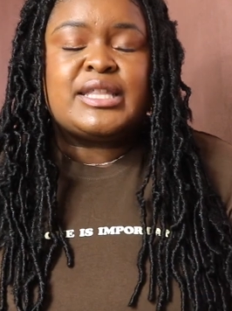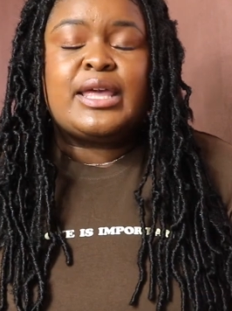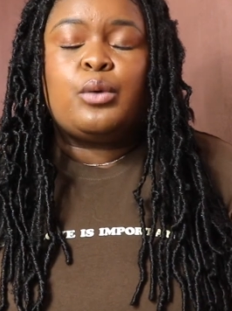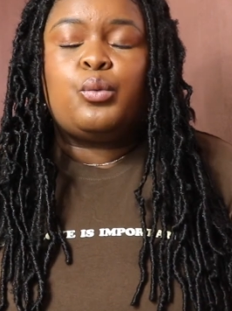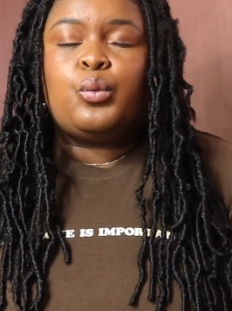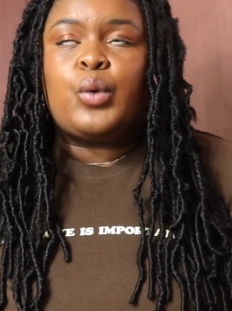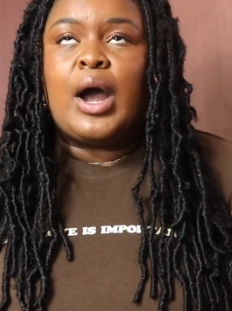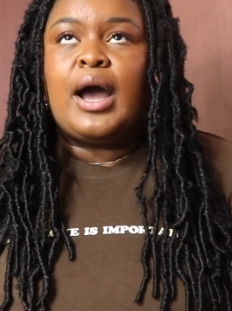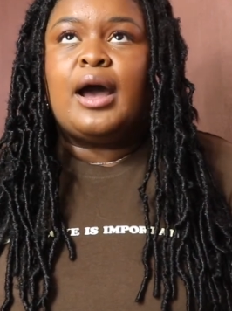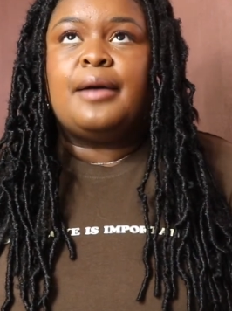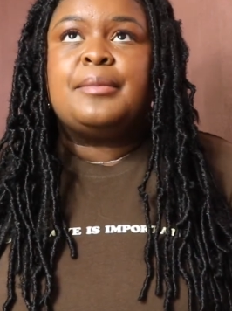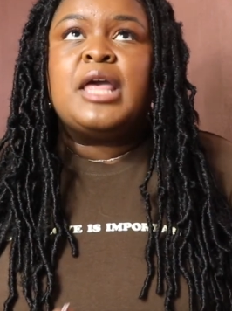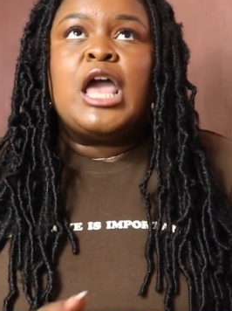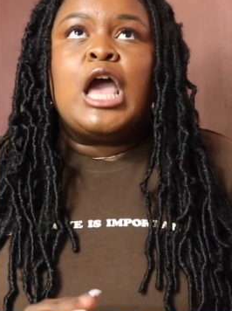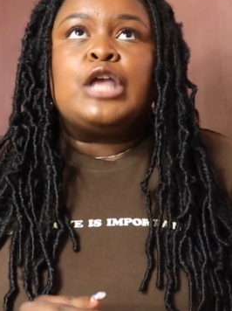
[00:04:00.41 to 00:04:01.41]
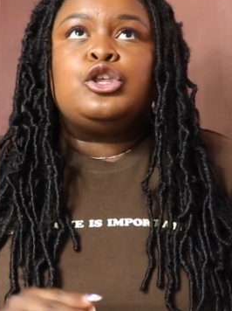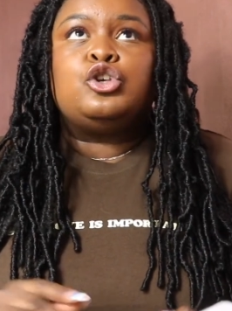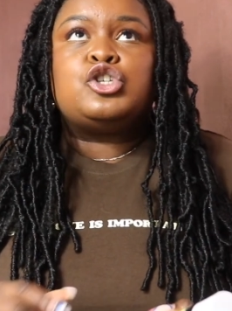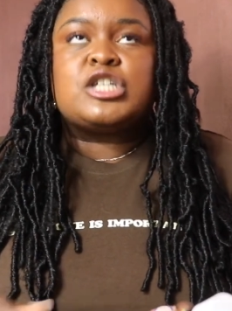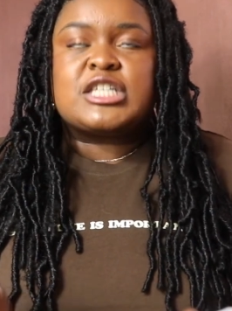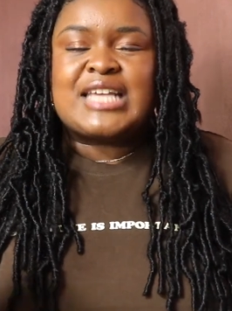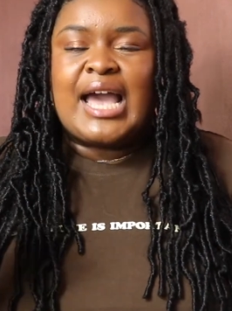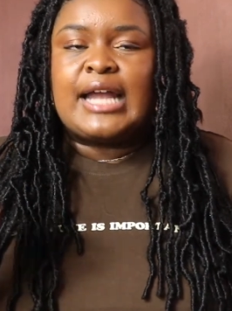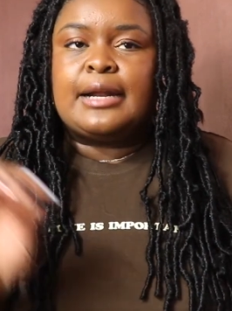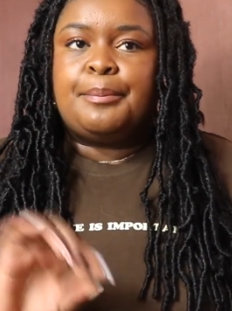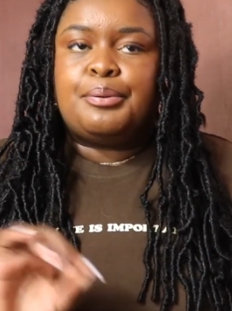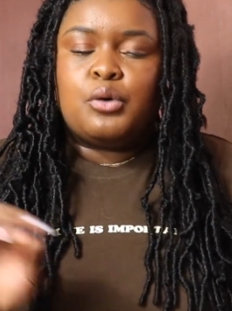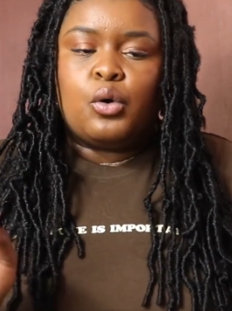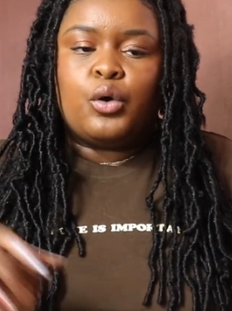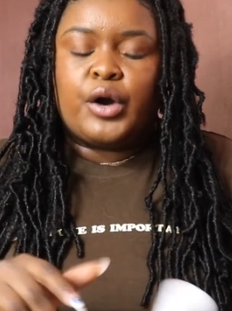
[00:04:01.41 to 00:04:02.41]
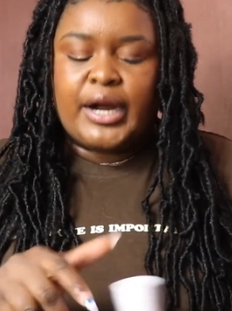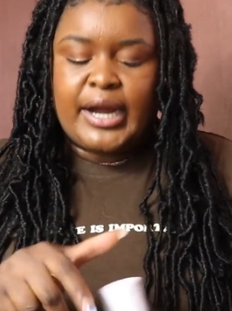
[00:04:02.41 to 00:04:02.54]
it. You just kind of pour